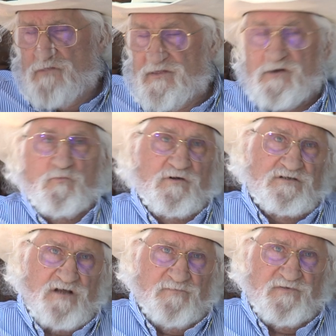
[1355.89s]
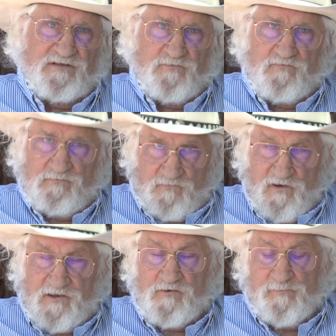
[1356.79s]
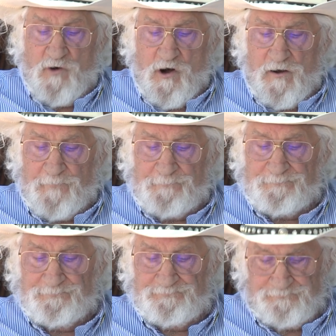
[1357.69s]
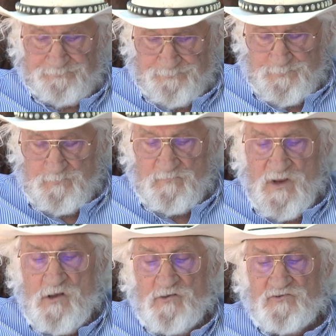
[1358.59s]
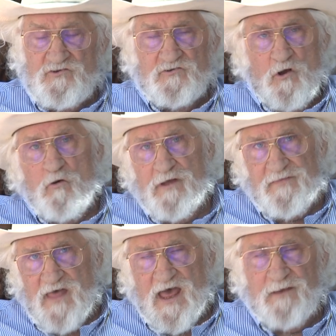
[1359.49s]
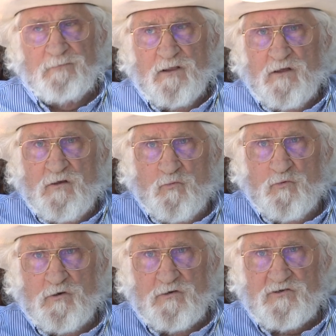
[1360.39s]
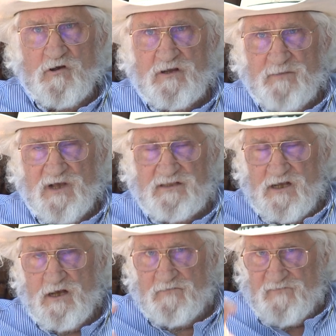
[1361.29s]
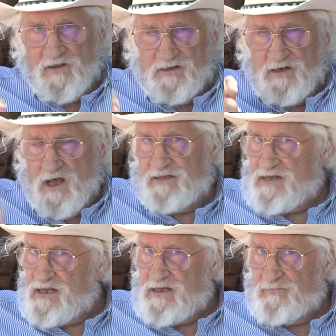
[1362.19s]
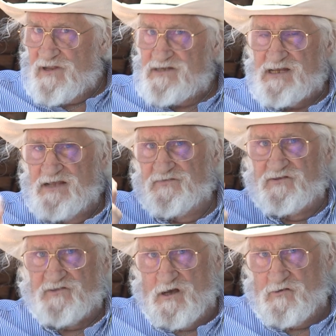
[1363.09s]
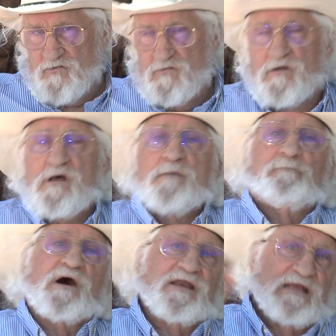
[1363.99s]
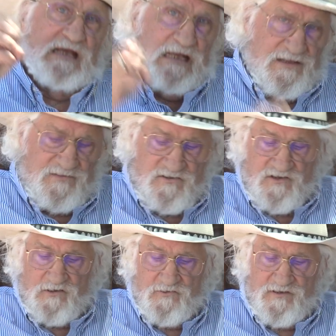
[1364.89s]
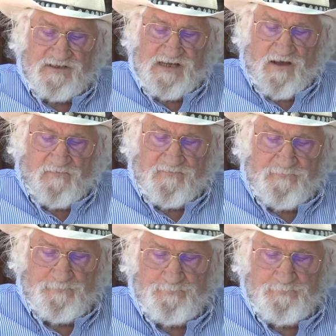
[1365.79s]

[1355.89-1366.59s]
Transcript: than it was up at the regular bar. So knowing that, we're talking about the gunfight not taking place in the tunnel, but in the saloon itself.